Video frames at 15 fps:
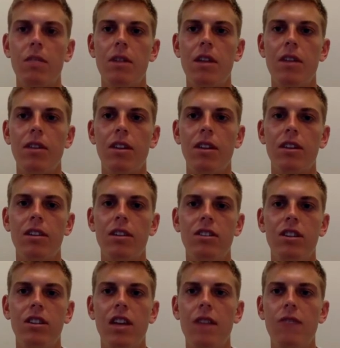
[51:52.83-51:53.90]
but I think
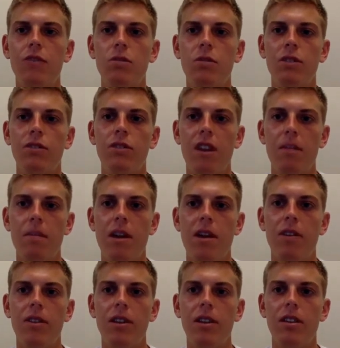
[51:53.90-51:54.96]
City have too much firepower at
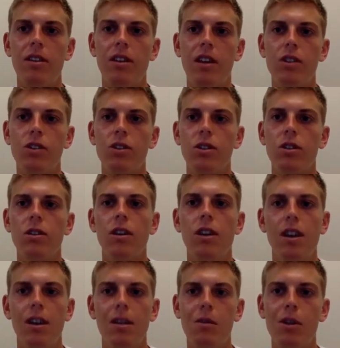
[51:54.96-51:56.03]
the end of the day, so I'm
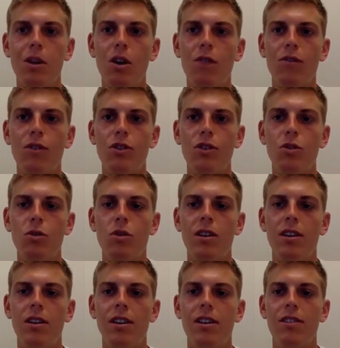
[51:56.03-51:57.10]
going to go for a
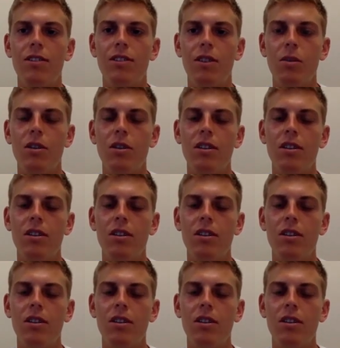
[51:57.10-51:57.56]
2-1 City win.